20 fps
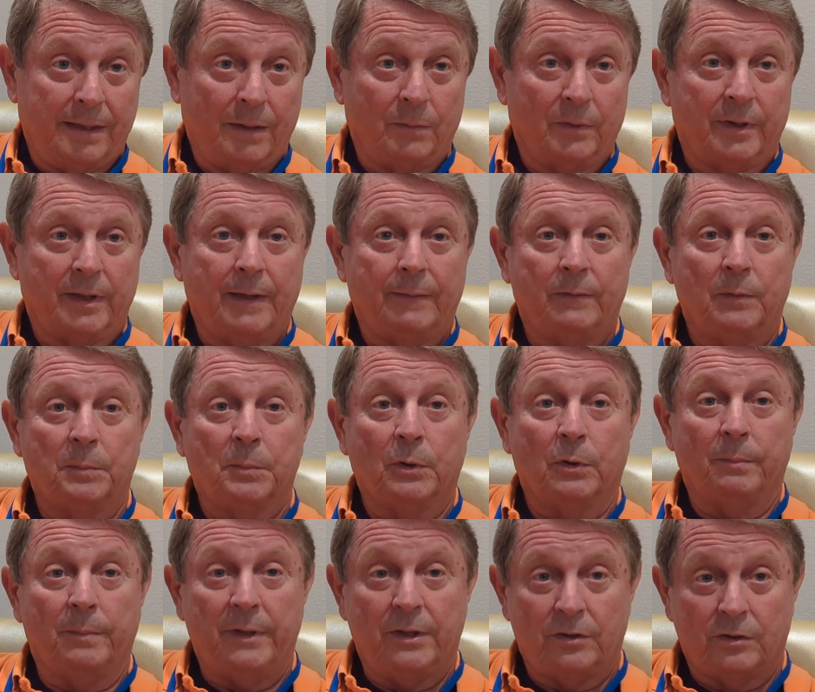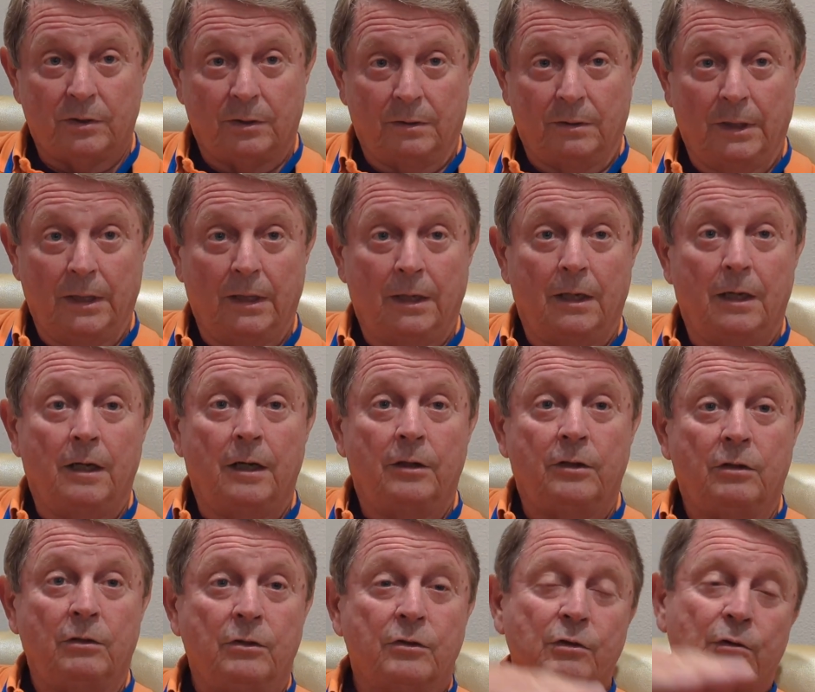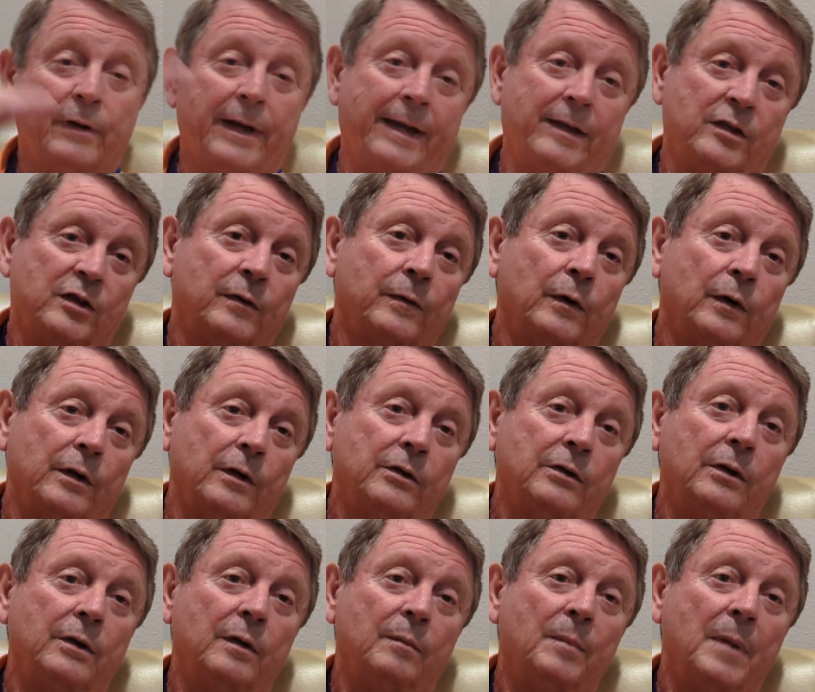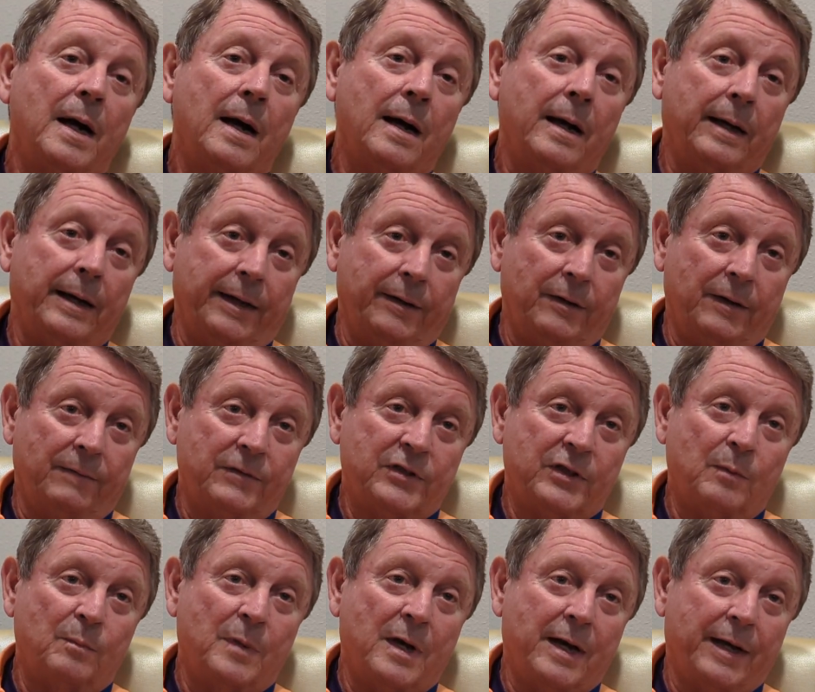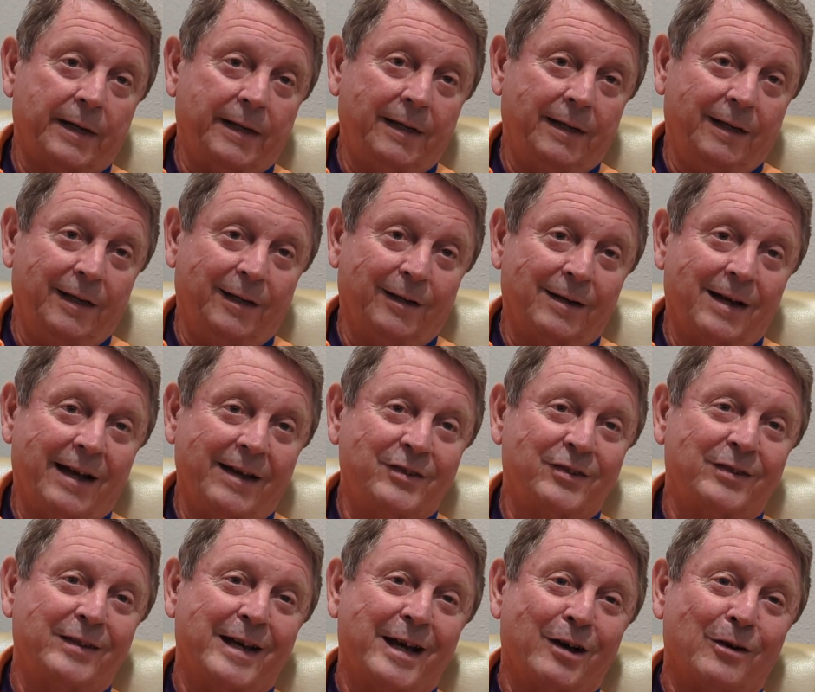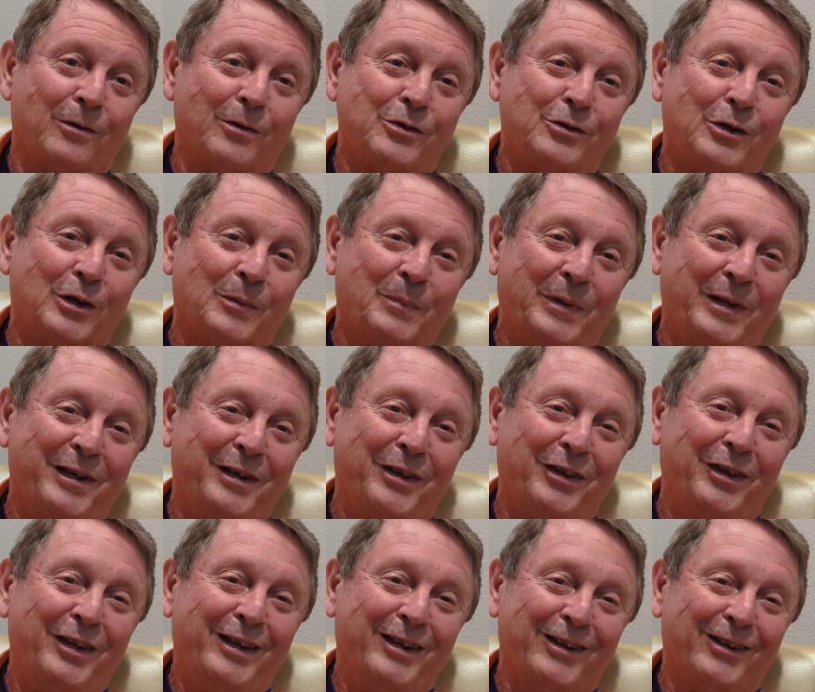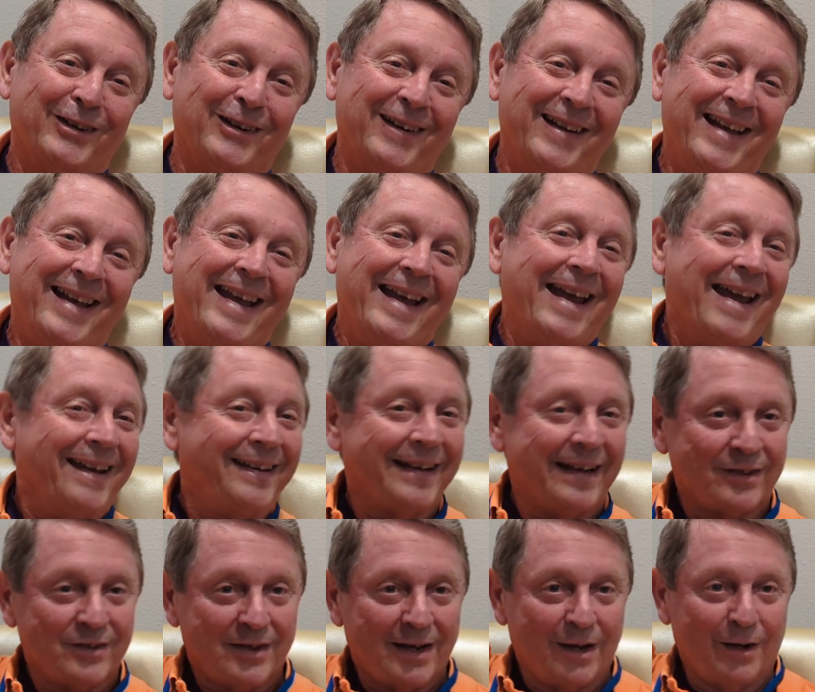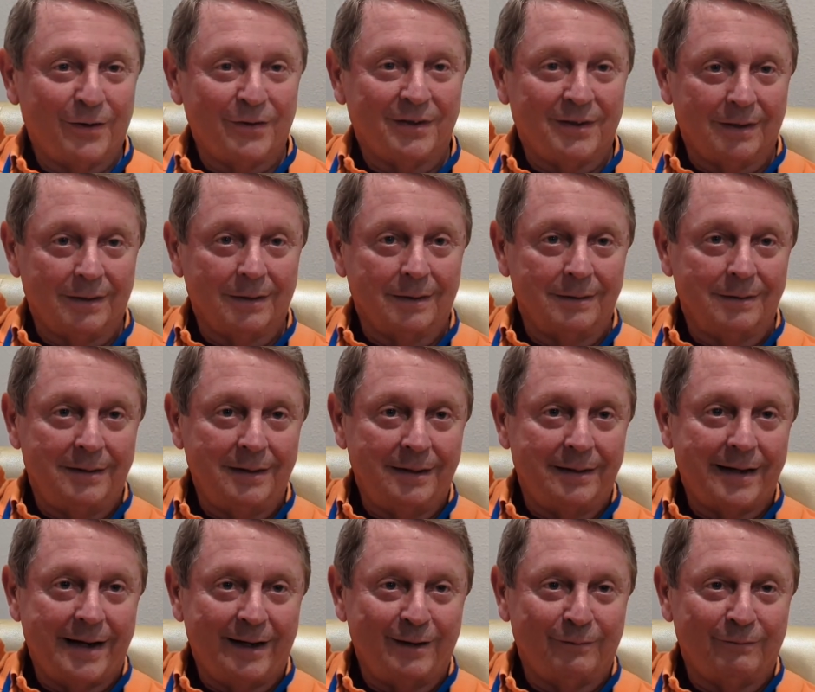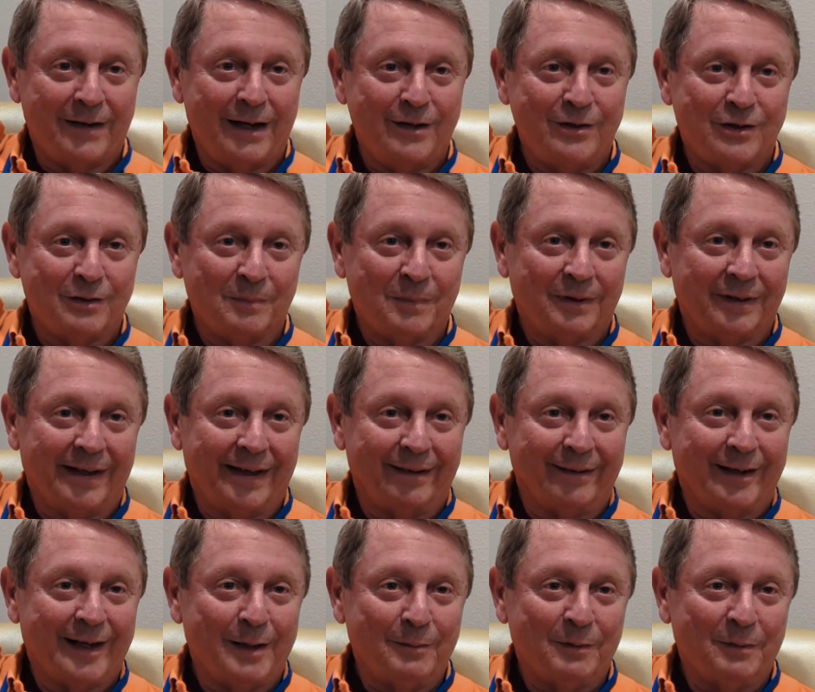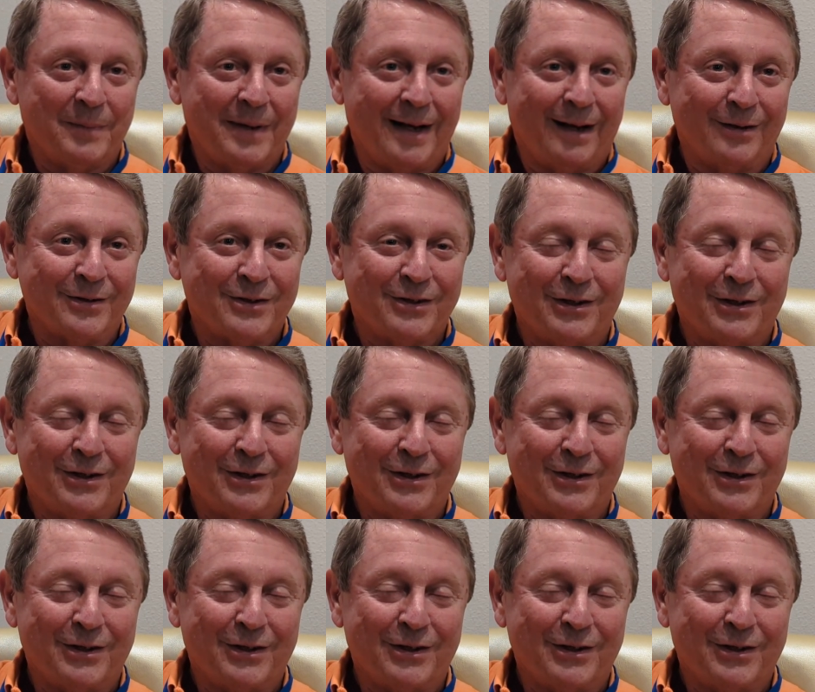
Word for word: they were given permission to transfer it to the mind of somebody in Eisenhower's European theater, and that's how the D-Day invasion plan came about.